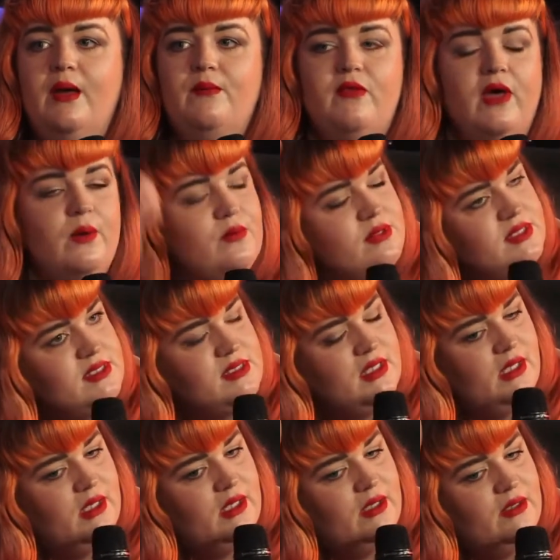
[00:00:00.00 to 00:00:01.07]
That was
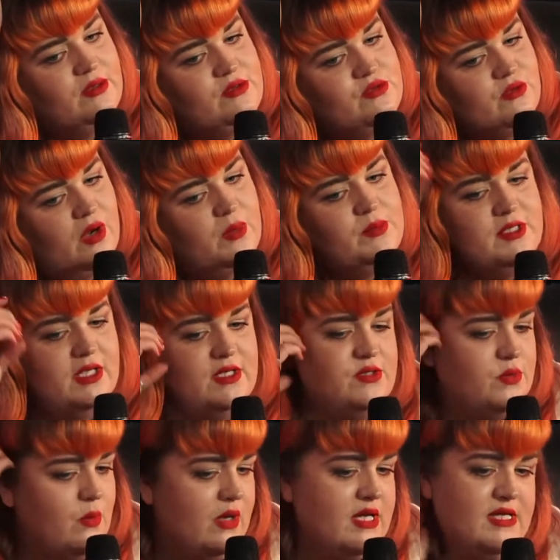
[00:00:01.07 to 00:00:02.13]
in Drop Dead
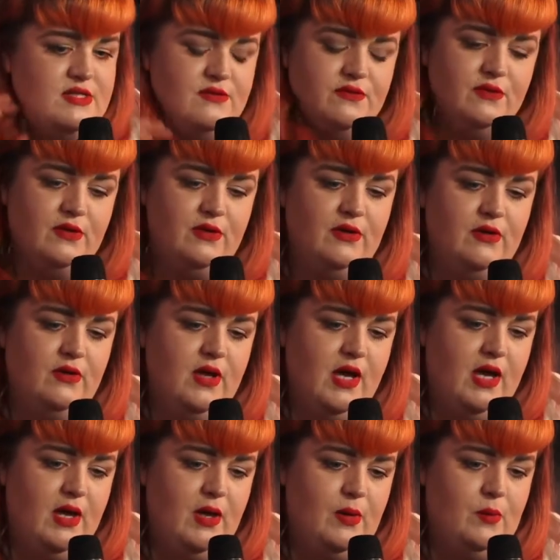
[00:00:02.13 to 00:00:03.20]
Twice for
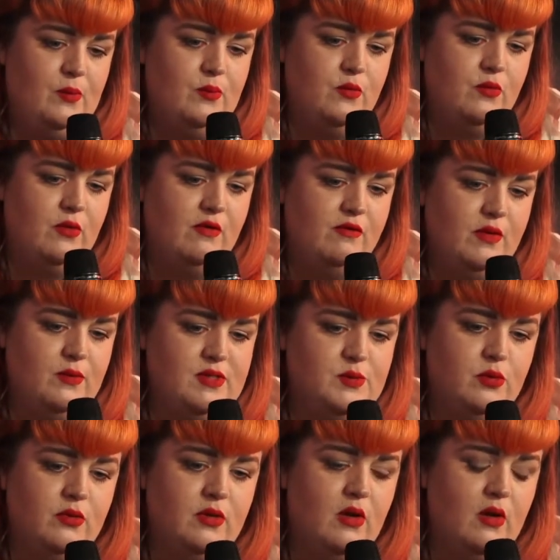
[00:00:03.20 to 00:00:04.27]
Griffo was
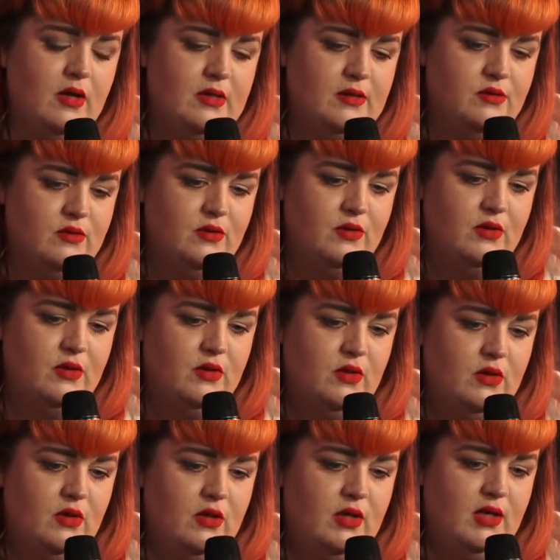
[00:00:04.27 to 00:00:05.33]
putting on
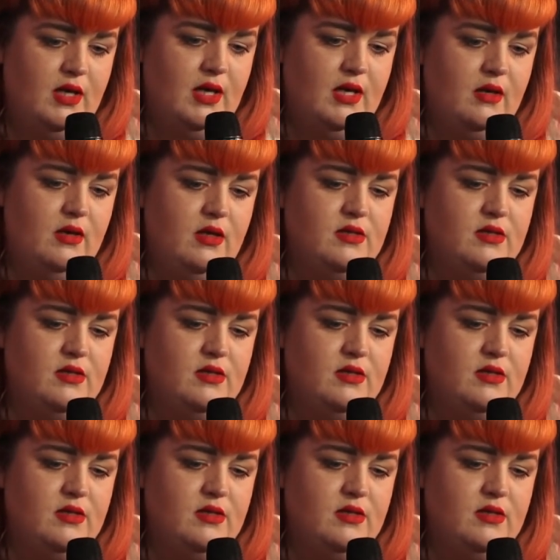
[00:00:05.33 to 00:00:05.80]
a gig.